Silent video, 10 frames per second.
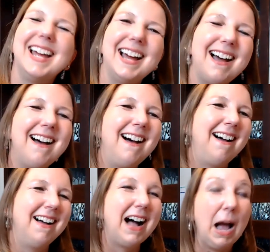
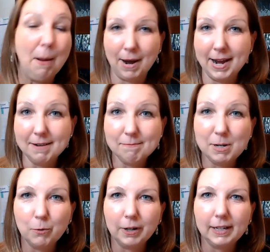I might
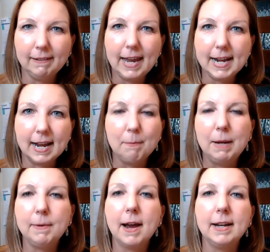be working late and
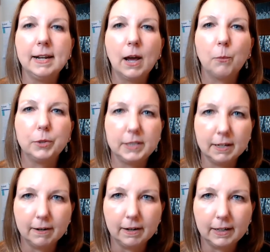maybe I need help with
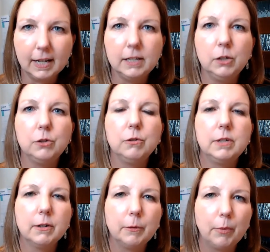dinner. Can you do
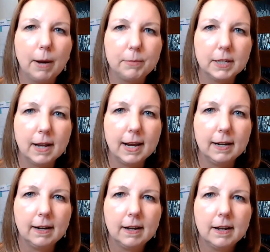dinner prep tonight?
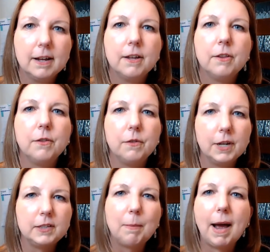
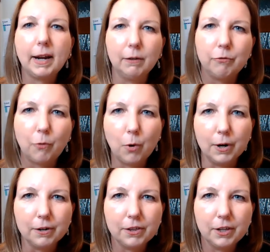It's a back and
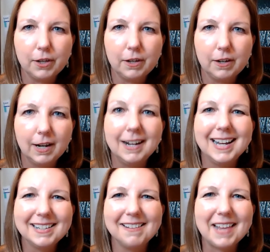forth. And
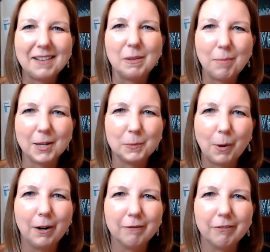isn't that the best
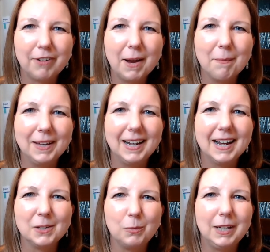part of a family,
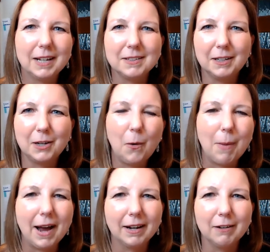is we get to go
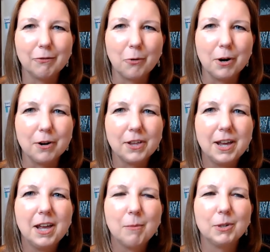back and forth.
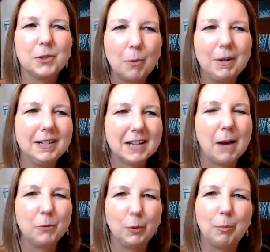But so many
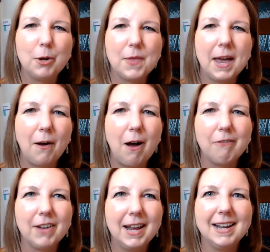times we put that
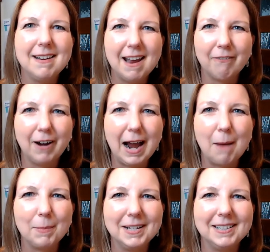off and it never
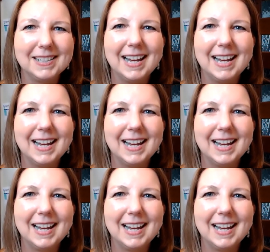happens.